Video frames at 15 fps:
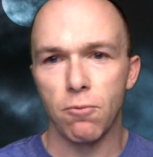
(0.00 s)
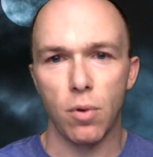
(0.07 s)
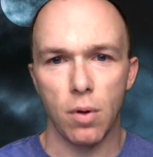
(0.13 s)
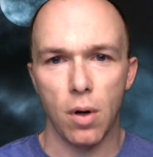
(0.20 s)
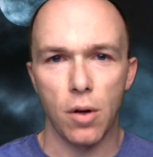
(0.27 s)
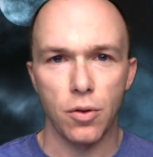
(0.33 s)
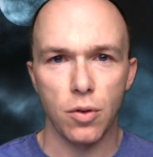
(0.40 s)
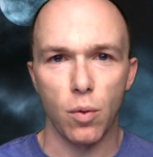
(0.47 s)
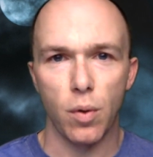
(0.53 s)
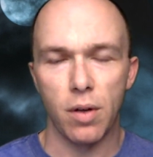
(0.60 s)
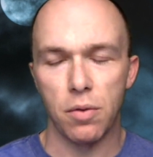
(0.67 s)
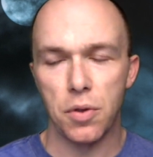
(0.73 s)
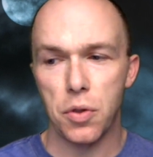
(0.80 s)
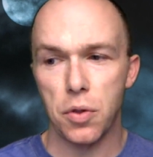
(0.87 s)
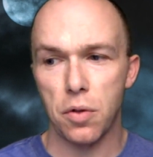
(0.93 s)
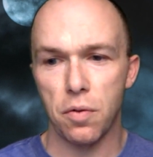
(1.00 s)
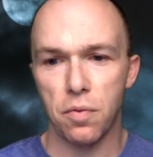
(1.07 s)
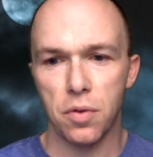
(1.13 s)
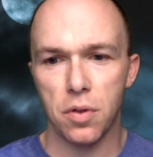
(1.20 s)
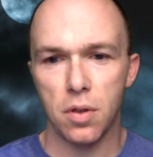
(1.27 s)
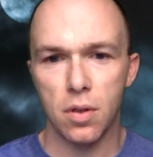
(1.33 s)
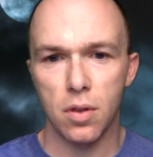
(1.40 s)
also went
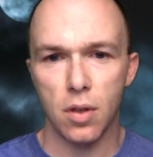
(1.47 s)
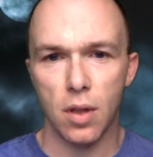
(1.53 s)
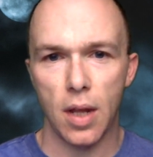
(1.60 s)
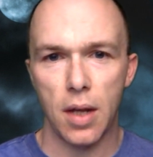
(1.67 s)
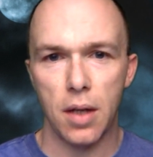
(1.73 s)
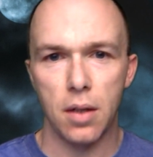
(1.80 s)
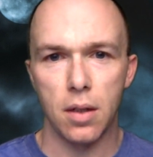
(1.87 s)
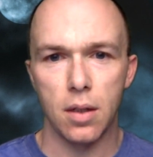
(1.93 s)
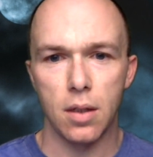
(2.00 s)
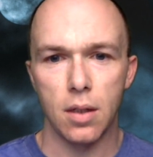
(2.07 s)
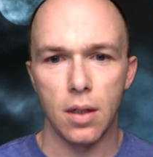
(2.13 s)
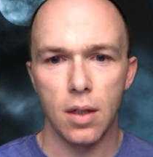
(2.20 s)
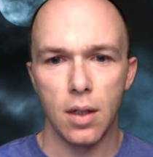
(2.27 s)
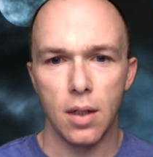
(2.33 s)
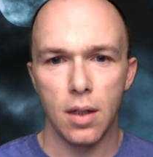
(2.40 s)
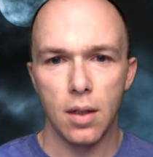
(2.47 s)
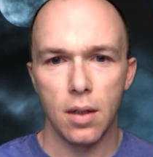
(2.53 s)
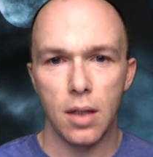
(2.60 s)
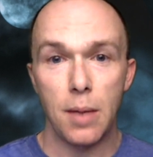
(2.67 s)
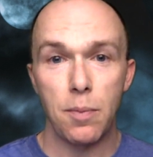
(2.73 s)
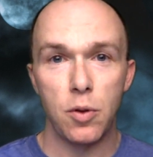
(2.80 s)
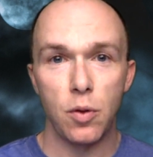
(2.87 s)
reserves so that I could
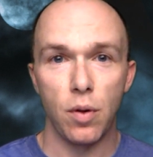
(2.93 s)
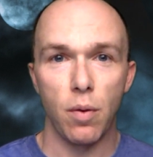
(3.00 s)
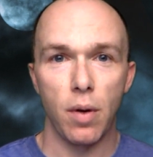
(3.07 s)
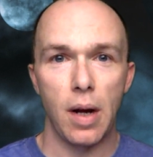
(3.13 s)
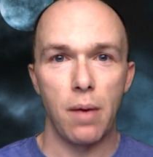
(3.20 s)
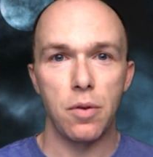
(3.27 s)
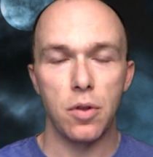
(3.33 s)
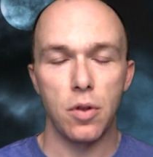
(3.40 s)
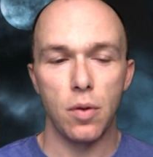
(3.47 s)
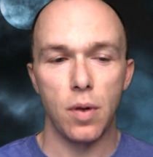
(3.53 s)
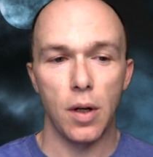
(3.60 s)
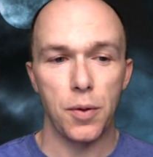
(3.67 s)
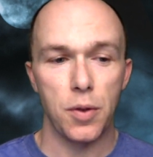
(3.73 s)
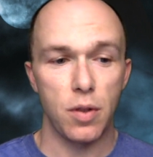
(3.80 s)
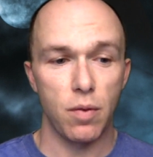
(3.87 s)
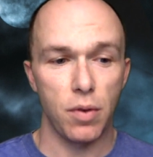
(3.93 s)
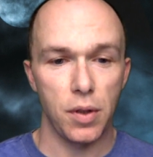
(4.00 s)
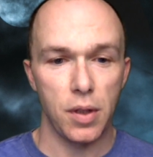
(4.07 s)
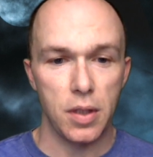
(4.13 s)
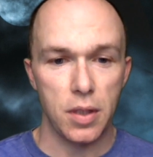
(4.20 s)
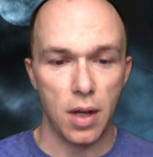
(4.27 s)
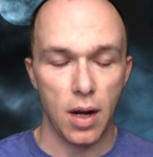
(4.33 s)
keep doing what I was doing on the
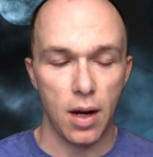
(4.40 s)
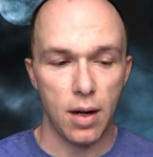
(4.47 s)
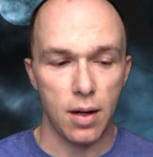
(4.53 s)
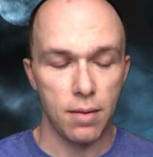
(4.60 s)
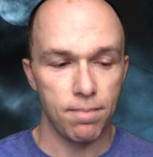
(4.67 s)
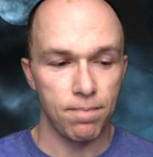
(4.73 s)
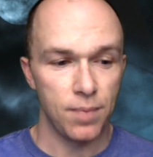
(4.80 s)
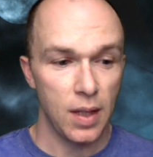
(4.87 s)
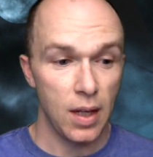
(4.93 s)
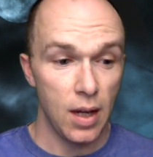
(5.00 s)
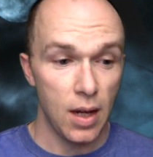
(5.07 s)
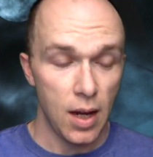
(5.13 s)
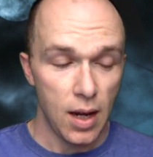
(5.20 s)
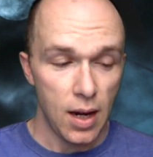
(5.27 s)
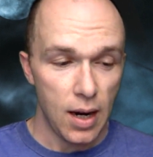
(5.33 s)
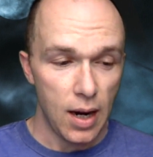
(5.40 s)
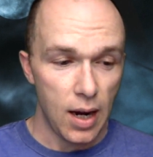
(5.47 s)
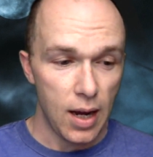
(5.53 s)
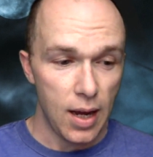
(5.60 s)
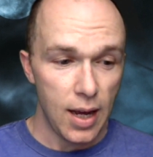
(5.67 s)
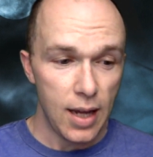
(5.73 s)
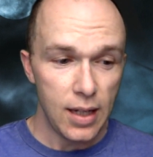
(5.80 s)
civilian side.
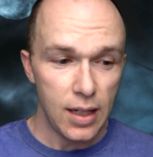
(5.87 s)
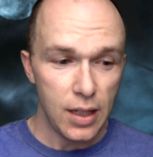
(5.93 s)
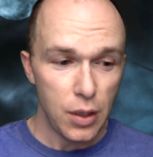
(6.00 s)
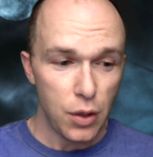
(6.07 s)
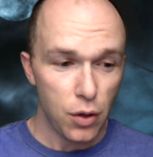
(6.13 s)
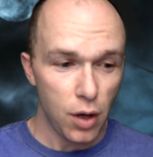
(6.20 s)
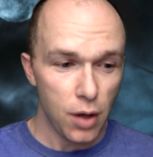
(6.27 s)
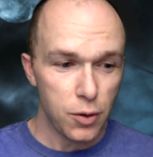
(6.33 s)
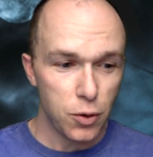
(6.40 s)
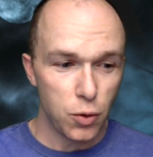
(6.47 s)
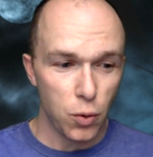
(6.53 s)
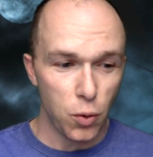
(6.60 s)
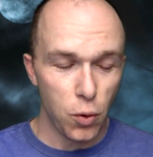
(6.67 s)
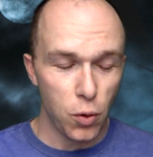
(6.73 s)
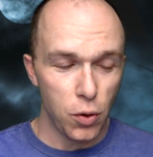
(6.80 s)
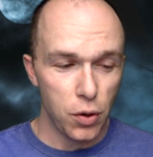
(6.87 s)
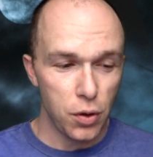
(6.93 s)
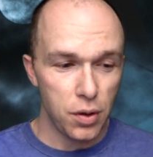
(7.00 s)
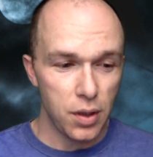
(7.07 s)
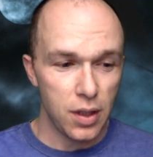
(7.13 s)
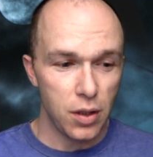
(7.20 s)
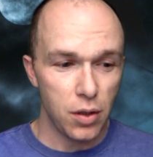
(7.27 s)
Any thoughts
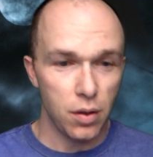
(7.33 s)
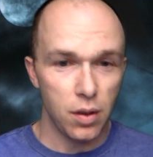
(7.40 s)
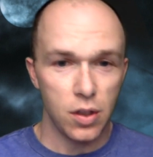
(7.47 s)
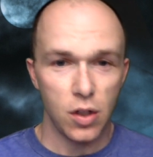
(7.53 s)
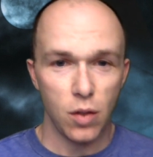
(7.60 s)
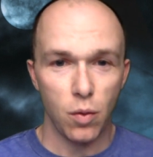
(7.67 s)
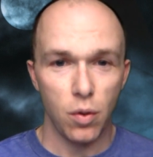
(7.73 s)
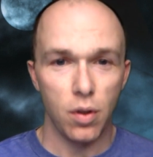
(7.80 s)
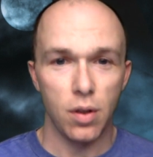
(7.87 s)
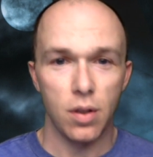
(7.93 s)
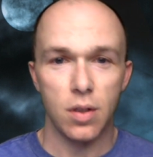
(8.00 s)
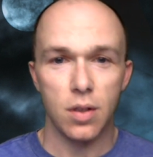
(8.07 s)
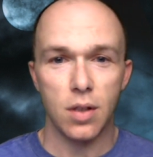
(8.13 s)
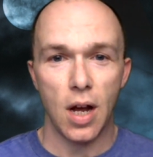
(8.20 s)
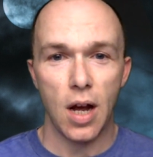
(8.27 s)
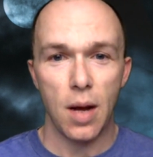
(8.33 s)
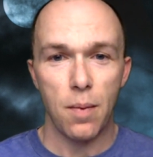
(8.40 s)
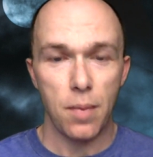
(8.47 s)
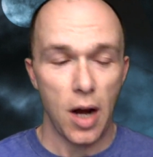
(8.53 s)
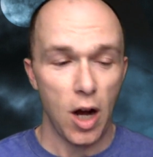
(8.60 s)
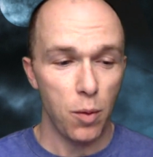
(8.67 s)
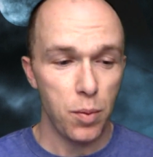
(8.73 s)
or encouraging words?
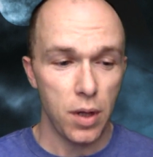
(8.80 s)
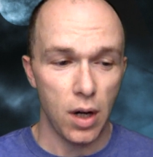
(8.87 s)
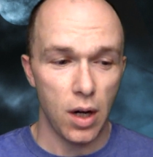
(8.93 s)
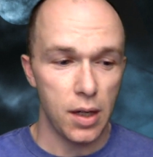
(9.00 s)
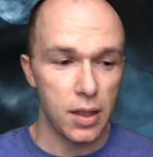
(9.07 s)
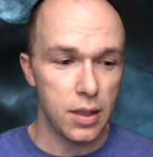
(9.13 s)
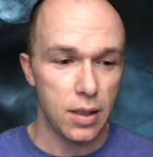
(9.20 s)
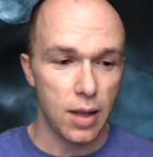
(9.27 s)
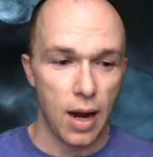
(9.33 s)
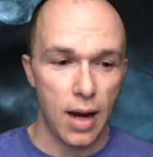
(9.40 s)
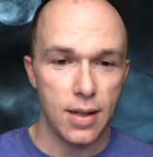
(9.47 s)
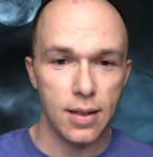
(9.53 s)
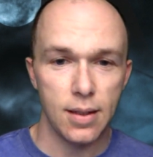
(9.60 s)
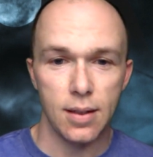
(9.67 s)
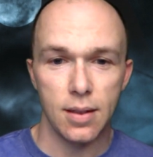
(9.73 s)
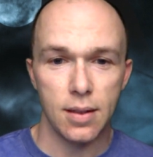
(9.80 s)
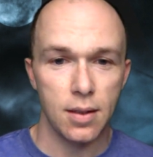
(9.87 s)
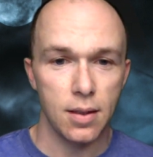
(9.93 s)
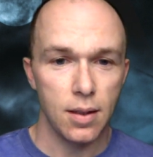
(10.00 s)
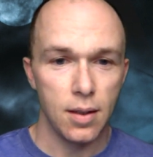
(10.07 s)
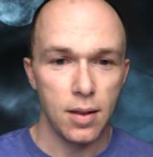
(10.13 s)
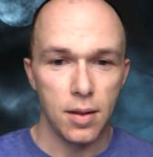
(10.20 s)
I'll be honest, I
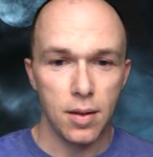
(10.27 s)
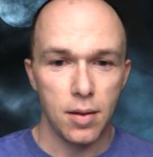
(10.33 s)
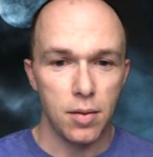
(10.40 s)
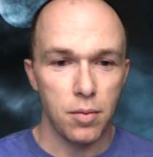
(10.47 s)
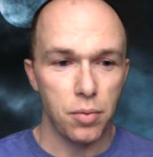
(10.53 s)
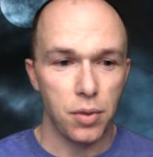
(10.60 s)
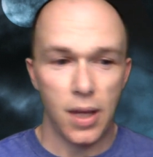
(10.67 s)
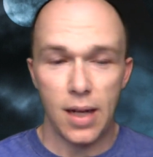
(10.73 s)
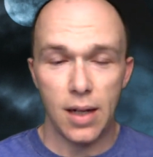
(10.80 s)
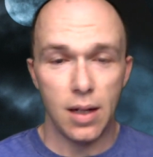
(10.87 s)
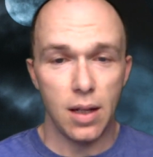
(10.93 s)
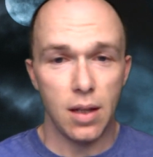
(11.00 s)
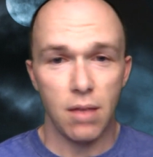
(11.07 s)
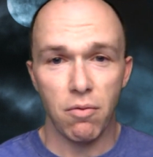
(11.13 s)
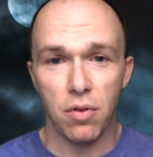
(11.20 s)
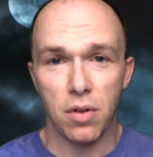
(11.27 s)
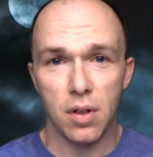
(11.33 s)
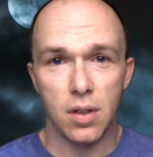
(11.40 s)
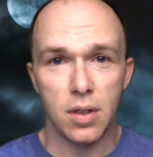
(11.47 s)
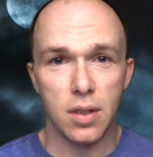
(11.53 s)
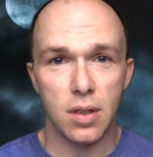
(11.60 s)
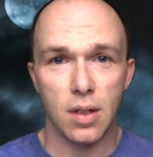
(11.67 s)
didn't plan anything for
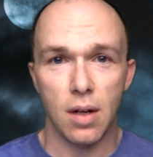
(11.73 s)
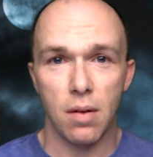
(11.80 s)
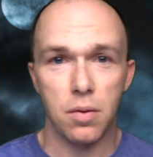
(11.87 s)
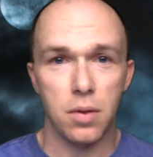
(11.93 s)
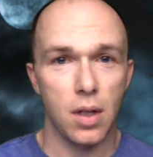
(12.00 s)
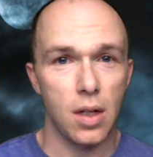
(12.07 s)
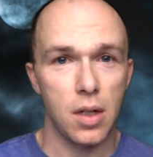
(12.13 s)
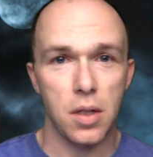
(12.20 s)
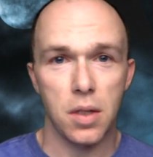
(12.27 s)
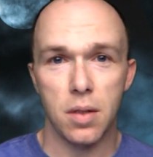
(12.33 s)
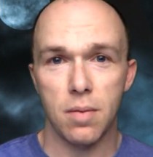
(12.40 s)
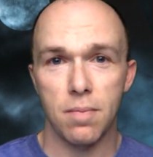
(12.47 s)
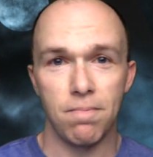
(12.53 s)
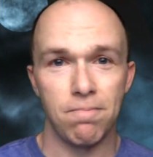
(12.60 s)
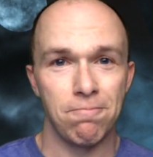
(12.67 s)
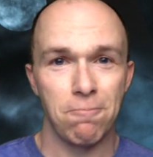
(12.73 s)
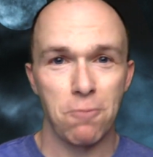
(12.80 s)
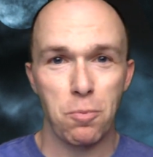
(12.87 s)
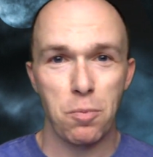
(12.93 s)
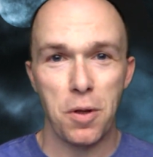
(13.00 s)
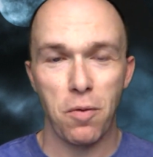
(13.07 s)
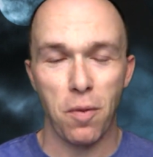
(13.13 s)
this. I was going to just
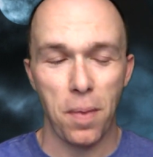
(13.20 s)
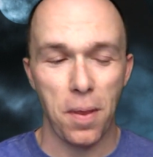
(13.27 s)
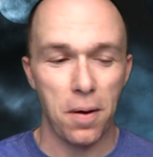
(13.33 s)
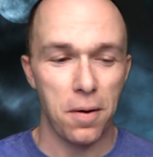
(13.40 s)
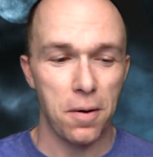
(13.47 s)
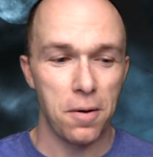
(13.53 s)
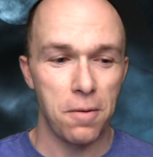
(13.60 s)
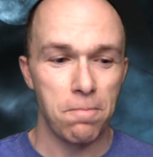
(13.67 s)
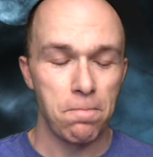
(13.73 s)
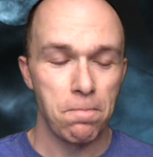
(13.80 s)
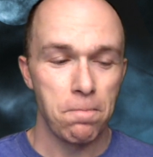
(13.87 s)
speak from the heart.